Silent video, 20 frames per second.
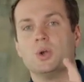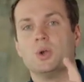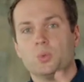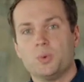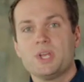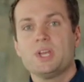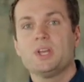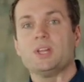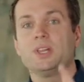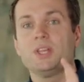
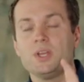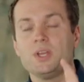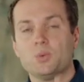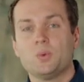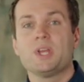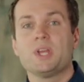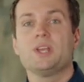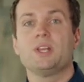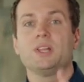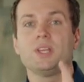really,
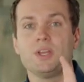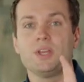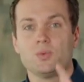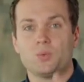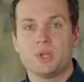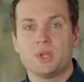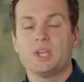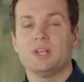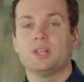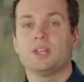really,
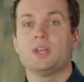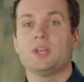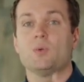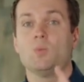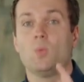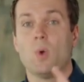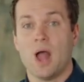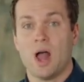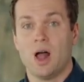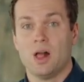really
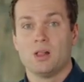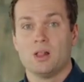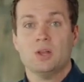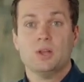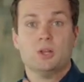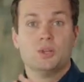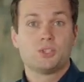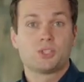well.